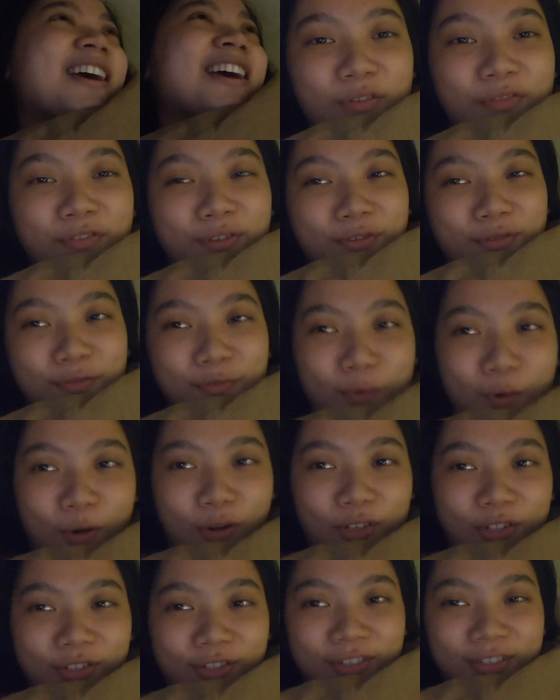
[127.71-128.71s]
If you've
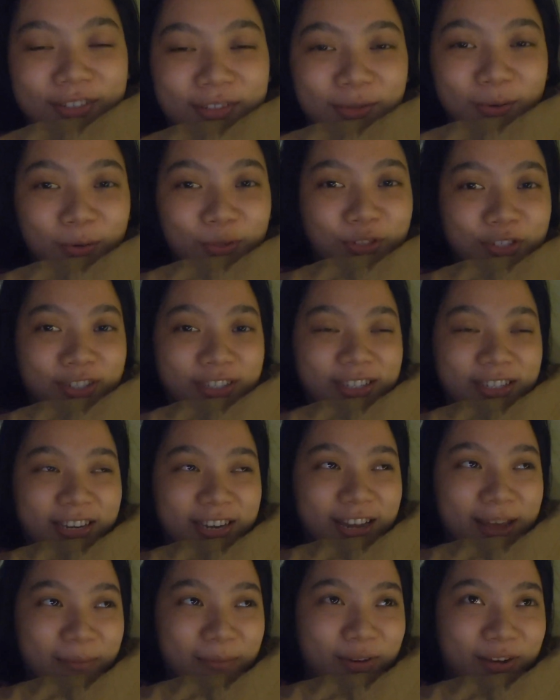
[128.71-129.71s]
watched Social
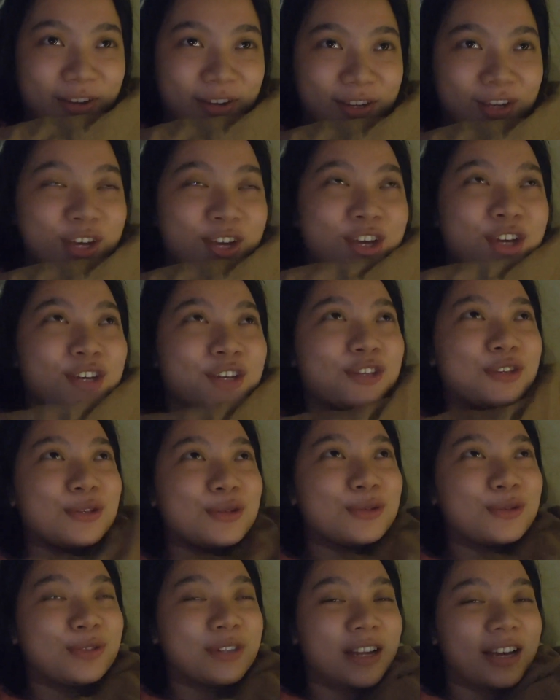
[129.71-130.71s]
Dilemma,
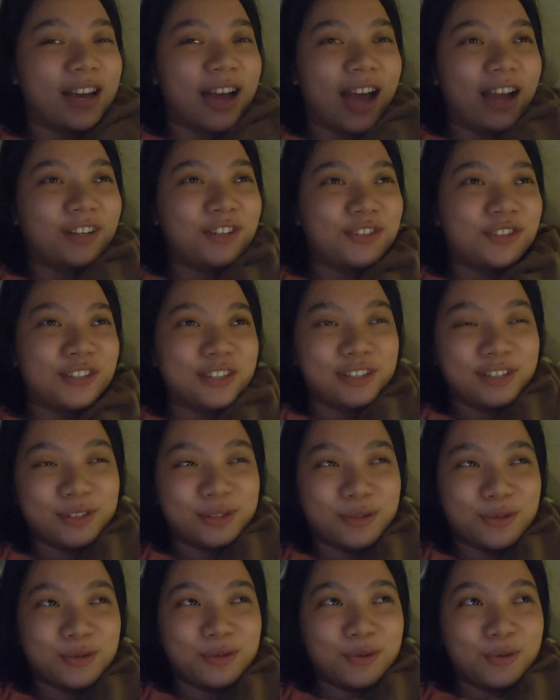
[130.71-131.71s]
you'd actually
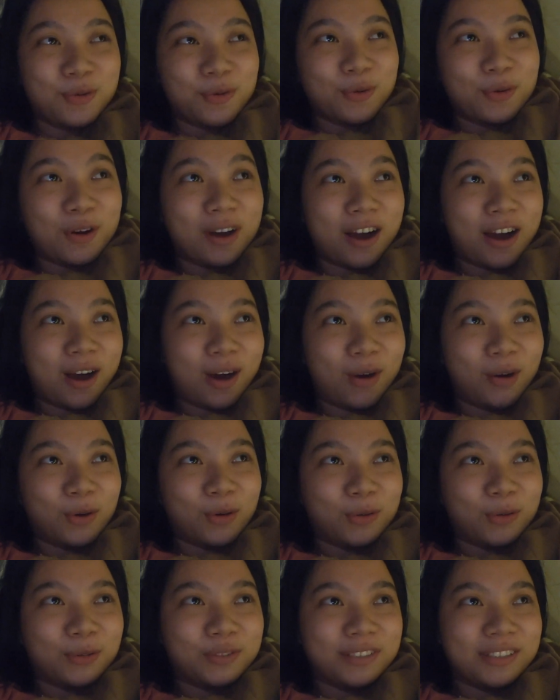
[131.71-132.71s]
know
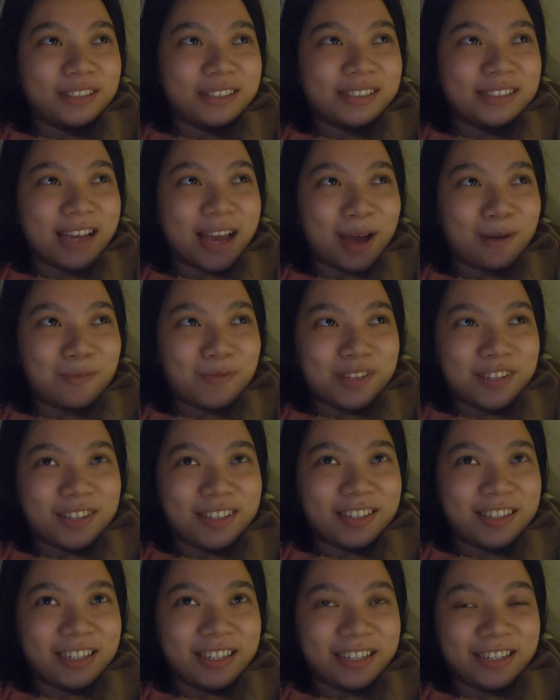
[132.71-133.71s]
how these apps are
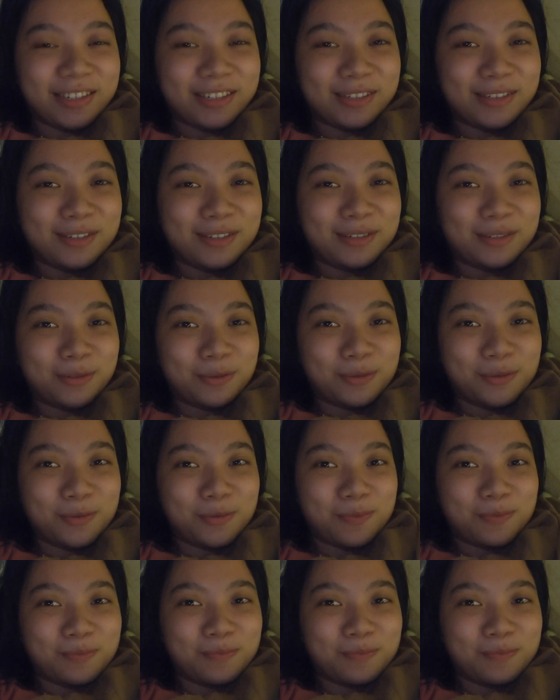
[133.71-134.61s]
created to